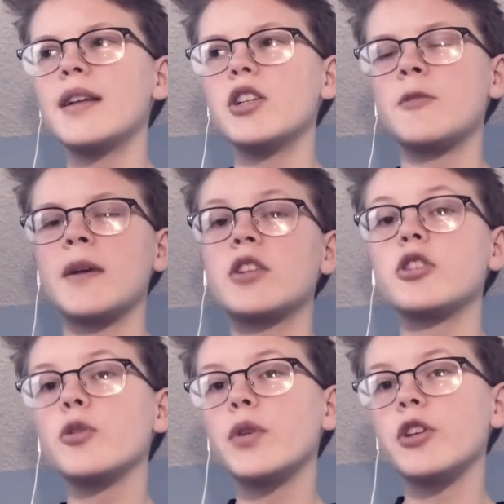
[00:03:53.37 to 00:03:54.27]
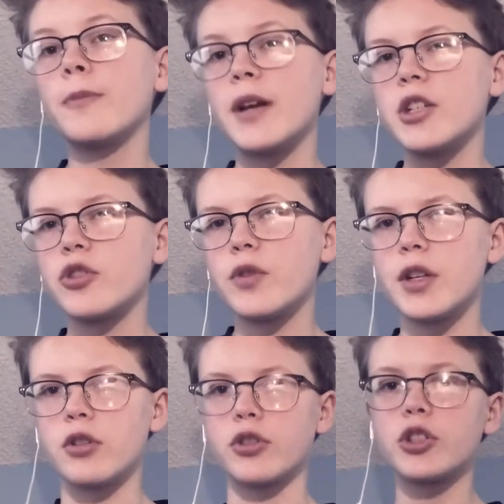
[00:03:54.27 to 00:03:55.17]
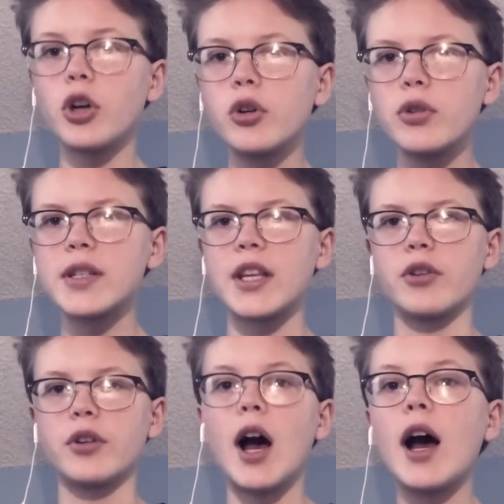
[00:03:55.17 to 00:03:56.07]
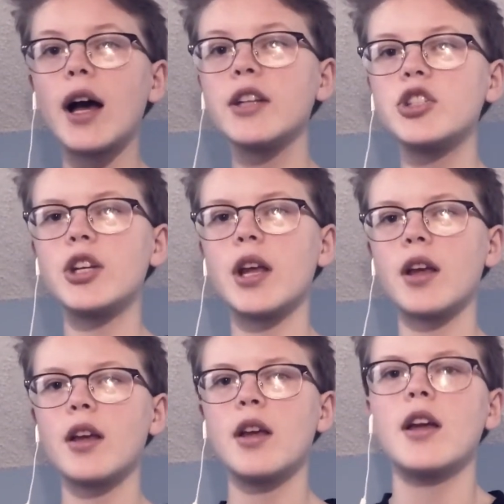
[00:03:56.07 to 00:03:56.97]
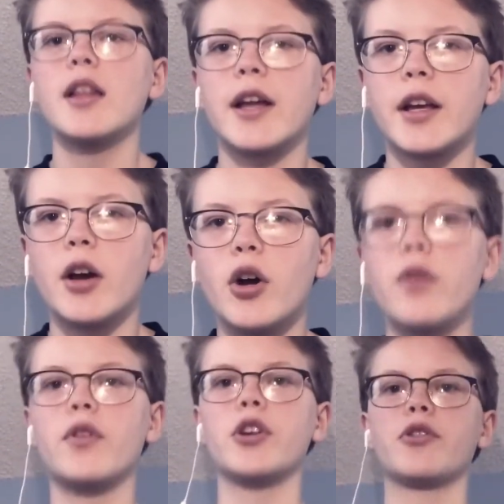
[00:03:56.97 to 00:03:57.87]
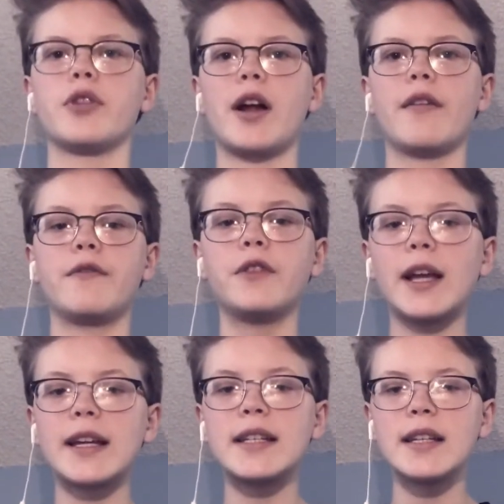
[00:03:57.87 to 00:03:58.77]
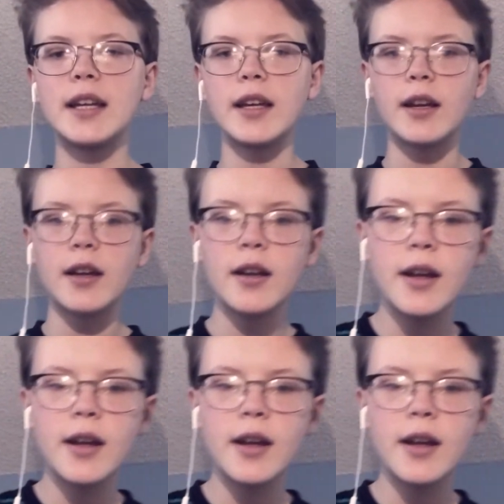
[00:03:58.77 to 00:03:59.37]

Just make sure when you're measuring your shoulders that you're not hunching over, you're not flexing,